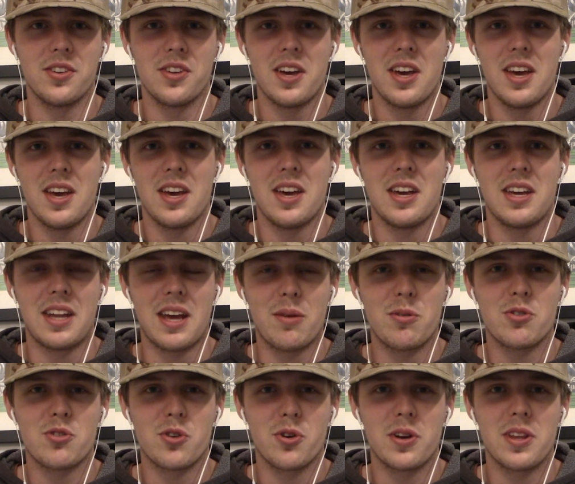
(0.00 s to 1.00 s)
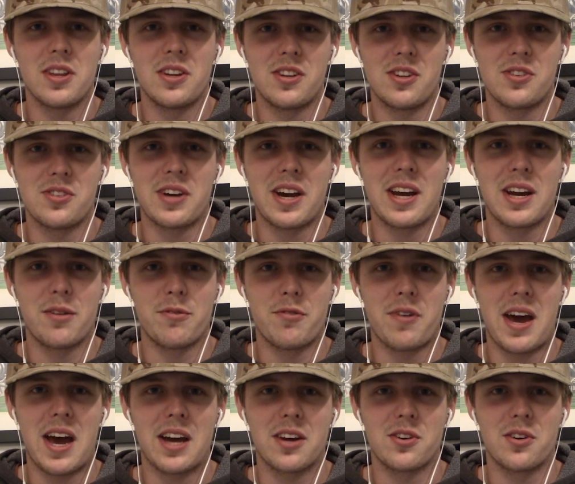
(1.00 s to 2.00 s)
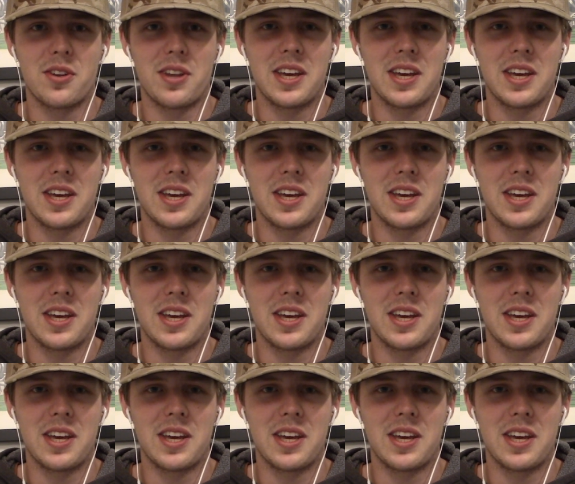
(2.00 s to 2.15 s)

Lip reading: And that was really the deciding factor.